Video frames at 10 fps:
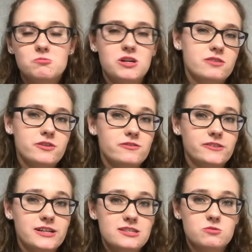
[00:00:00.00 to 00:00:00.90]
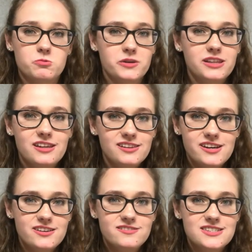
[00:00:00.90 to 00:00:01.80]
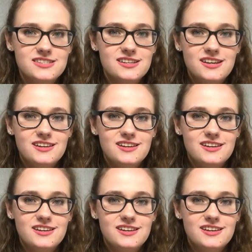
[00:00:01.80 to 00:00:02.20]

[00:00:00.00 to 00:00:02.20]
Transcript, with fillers: one of your friends really loves,